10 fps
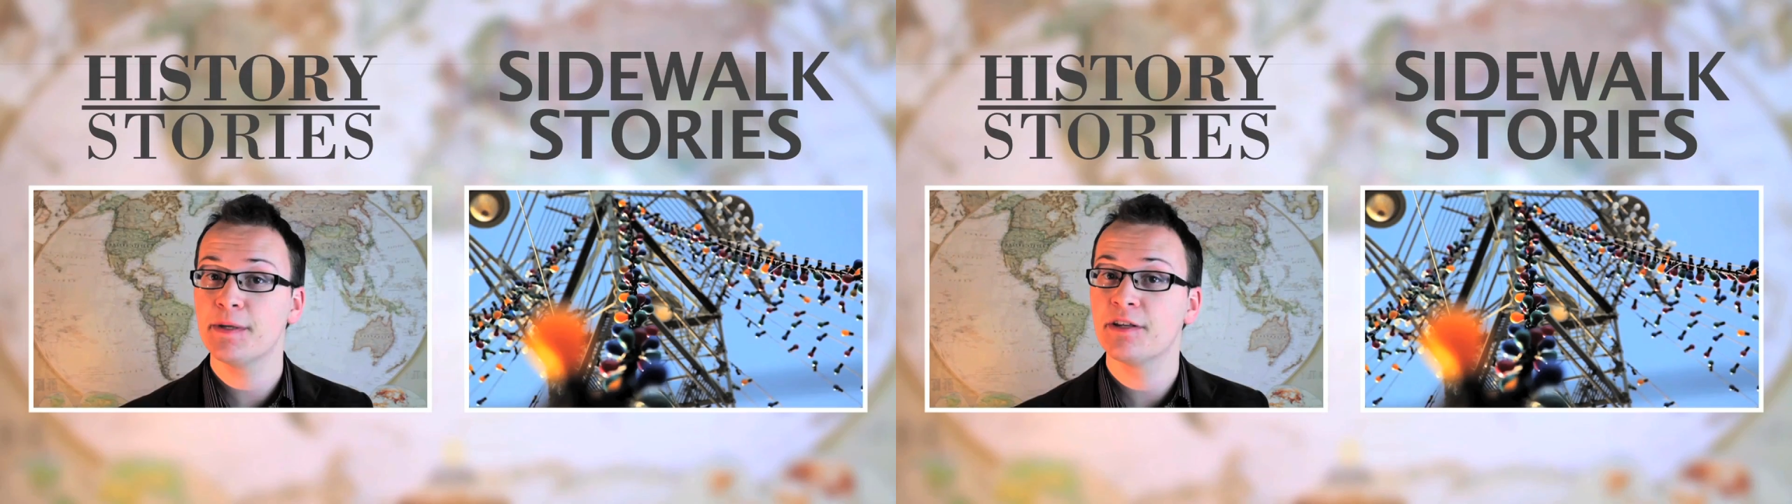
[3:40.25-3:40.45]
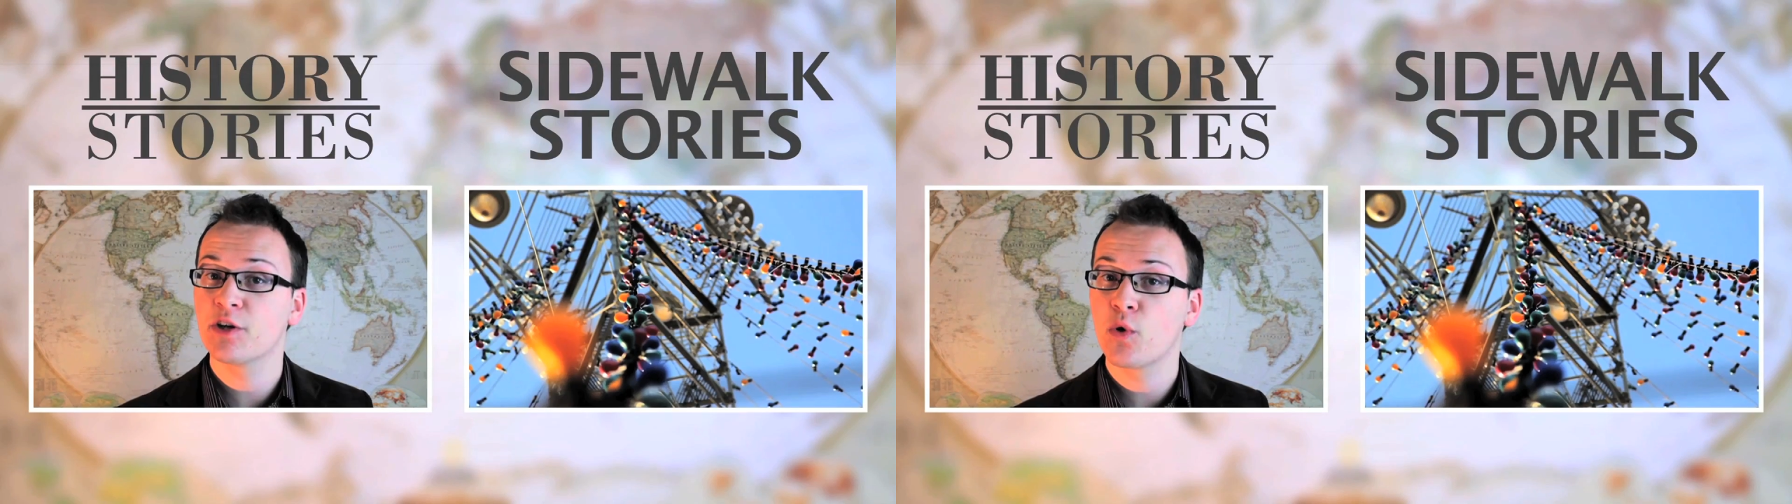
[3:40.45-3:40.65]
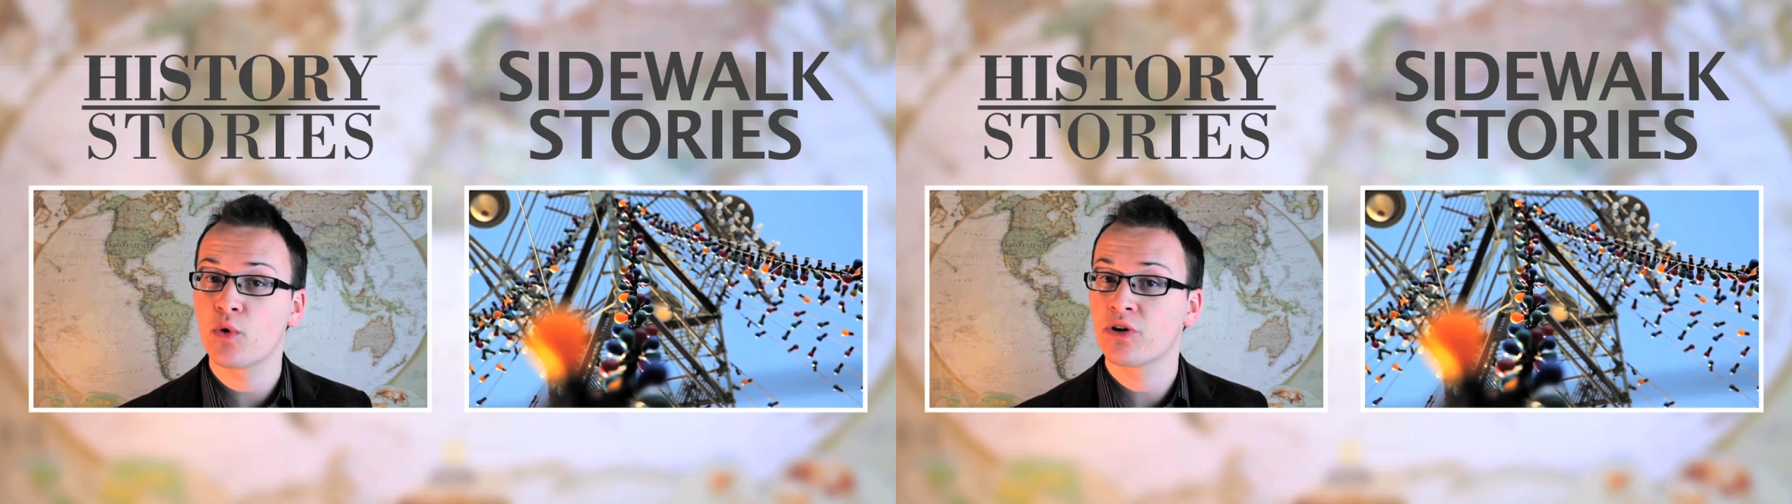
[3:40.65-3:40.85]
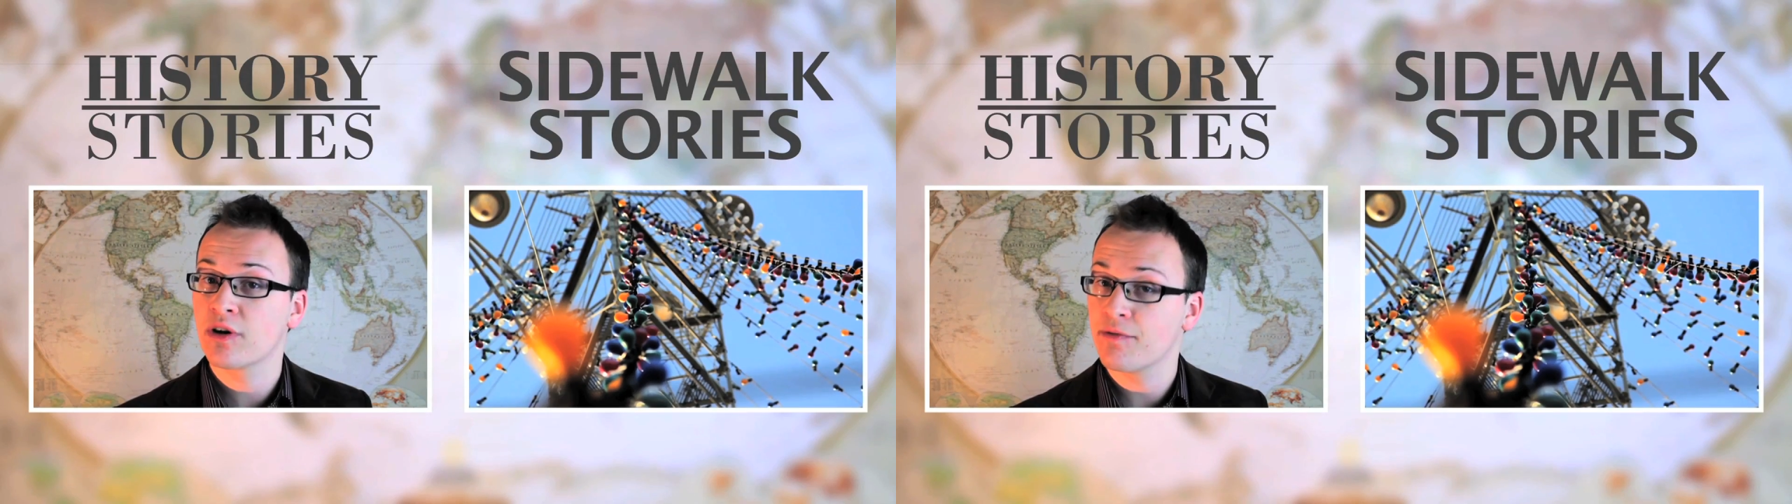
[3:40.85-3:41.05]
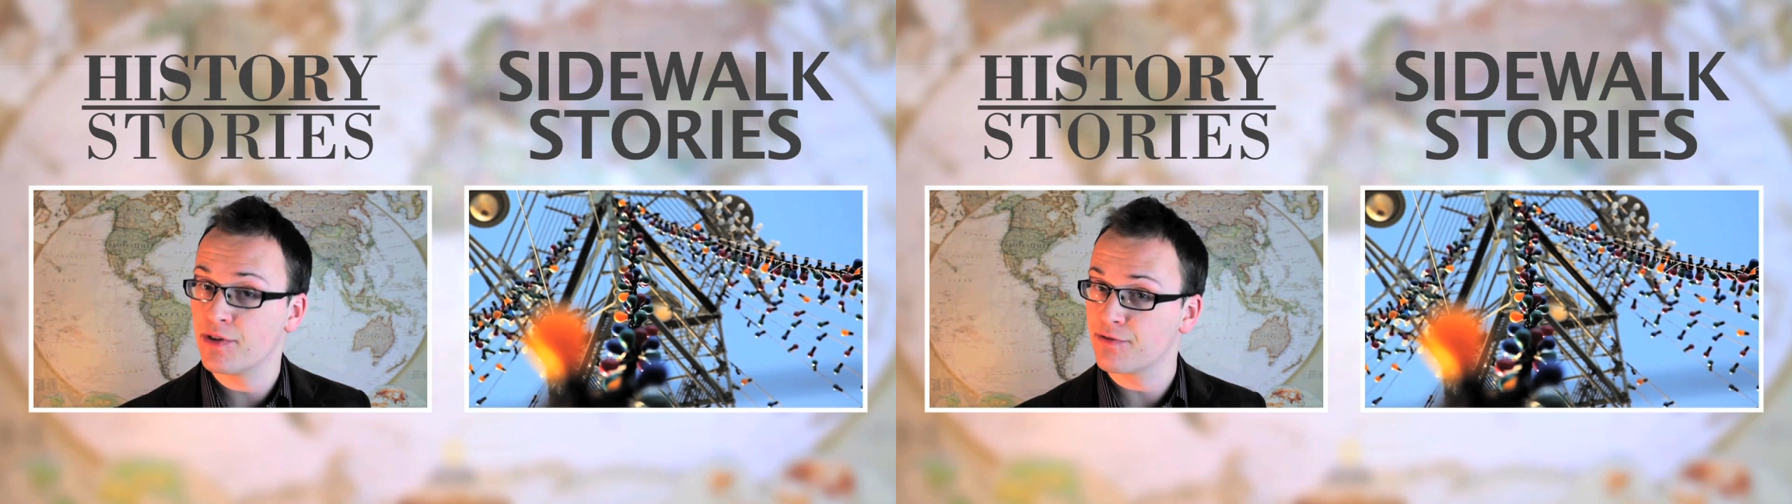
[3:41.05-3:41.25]
be in the
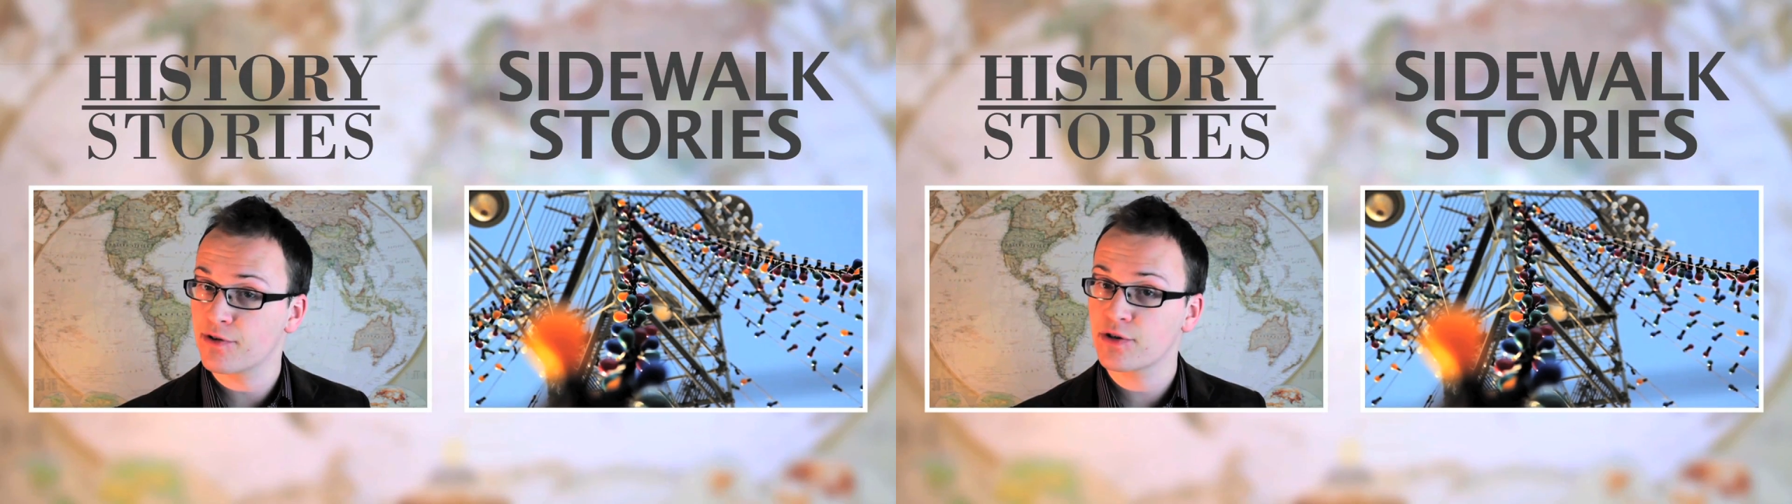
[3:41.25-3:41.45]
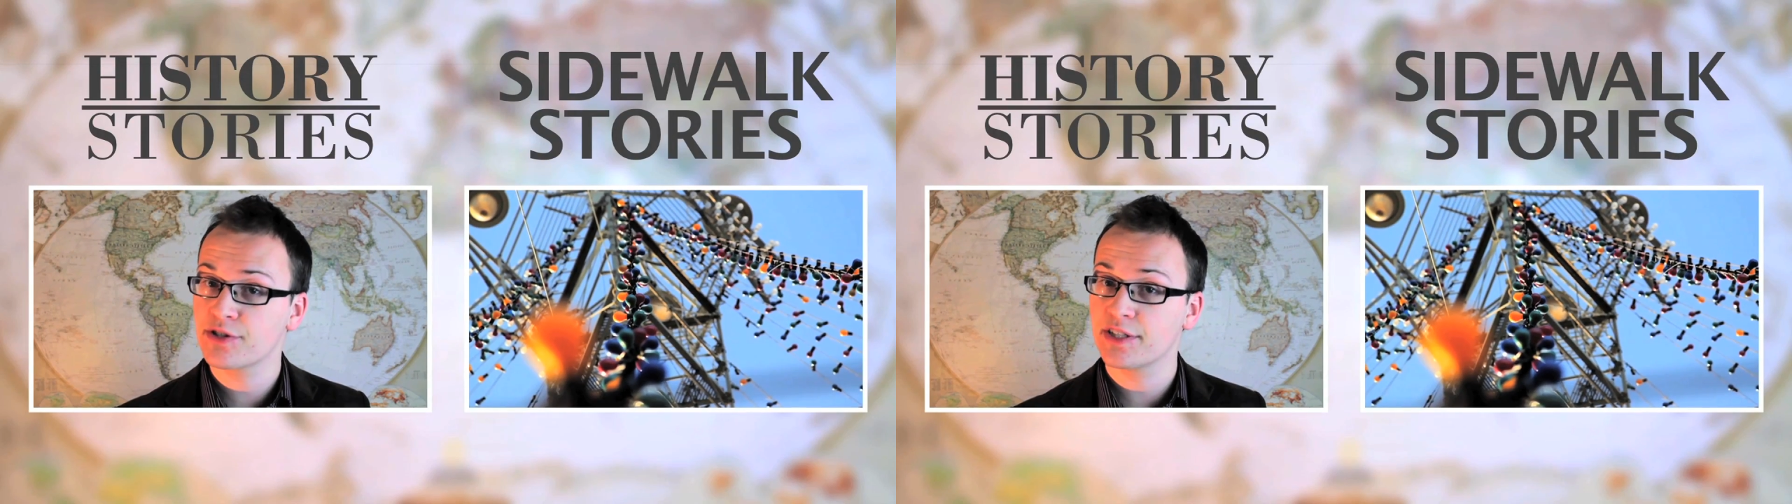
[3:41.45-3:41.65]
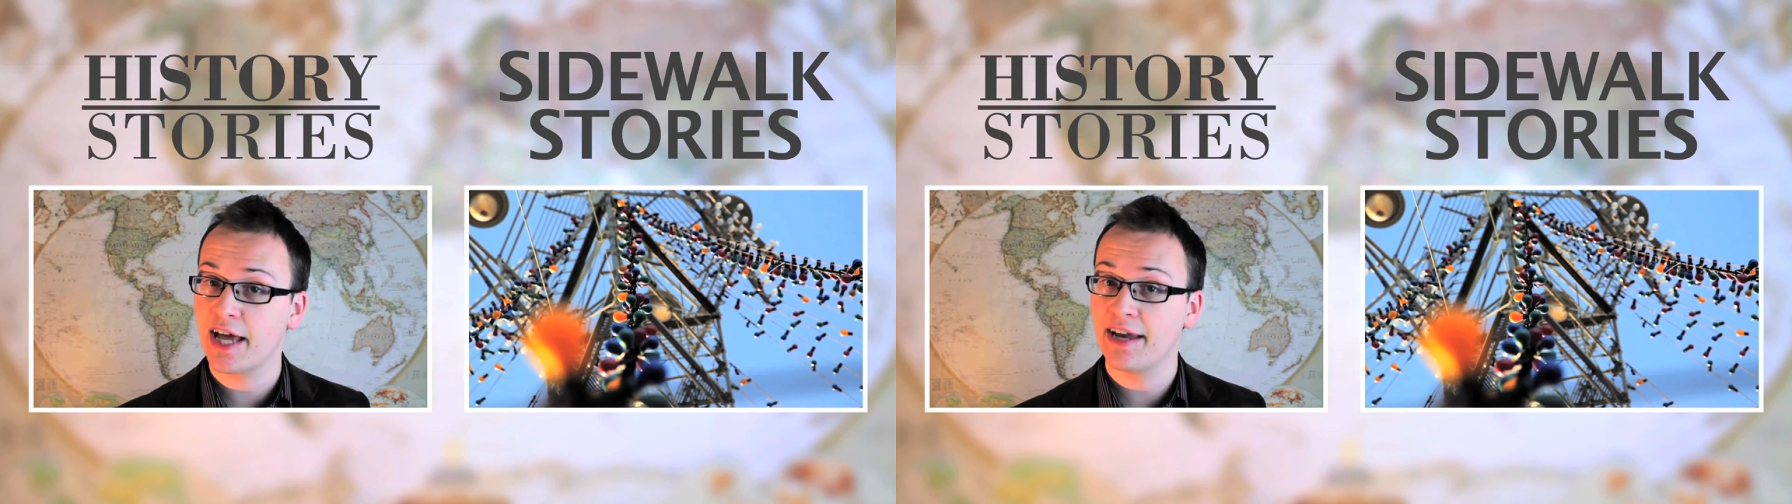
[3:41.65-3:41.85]
corner of the first,